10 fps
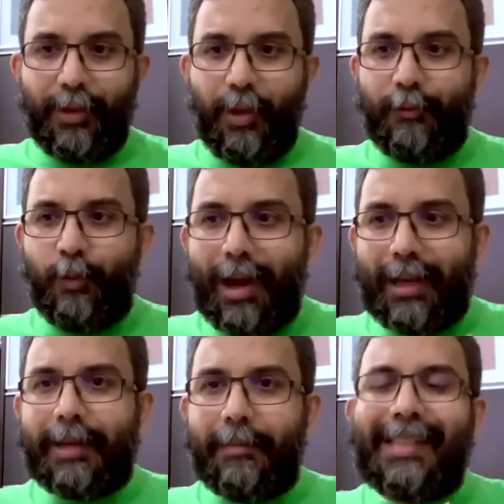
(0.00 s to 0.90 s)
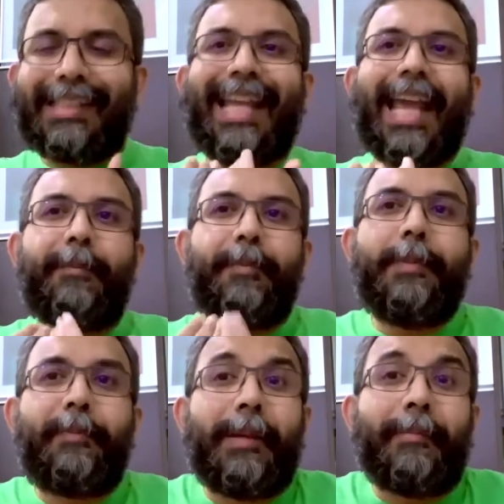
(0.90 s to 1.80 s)
of what the mistake
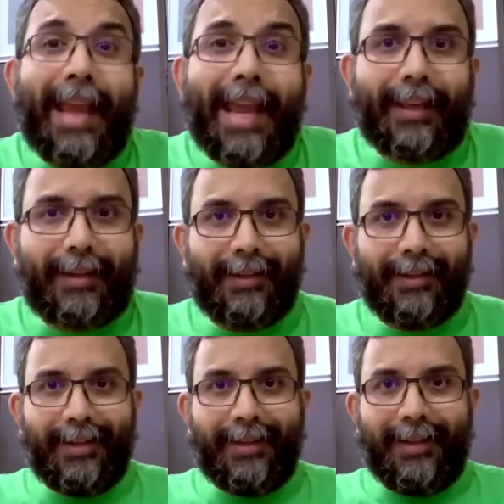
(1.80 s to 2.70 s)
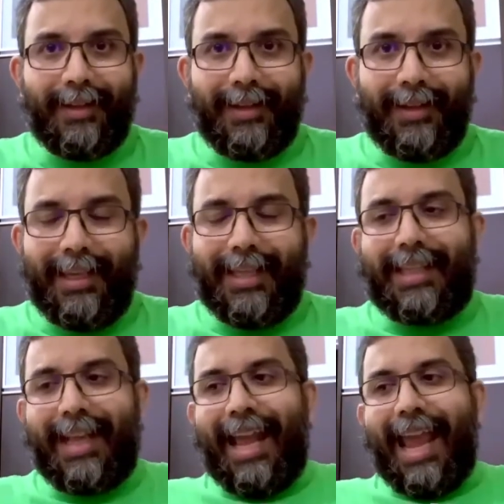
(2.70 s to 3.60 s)
people make is
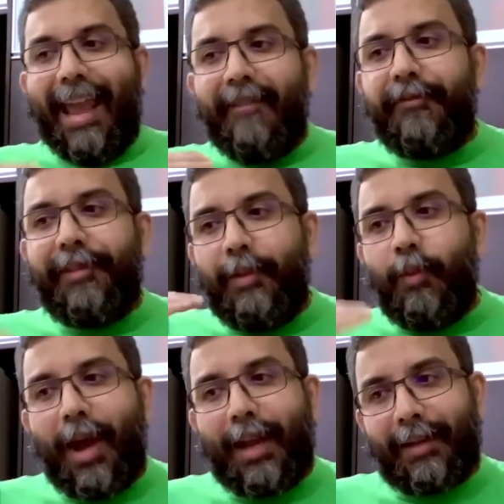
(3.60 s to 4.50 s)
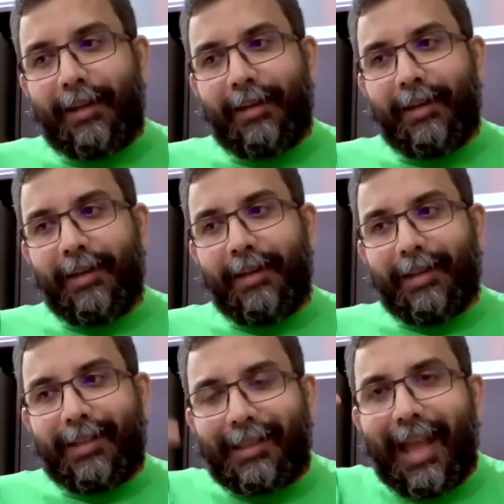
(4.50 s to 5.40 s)
that everyone
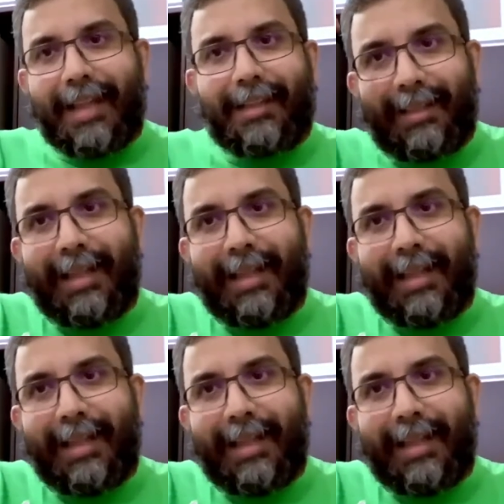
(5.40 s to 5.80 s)
starts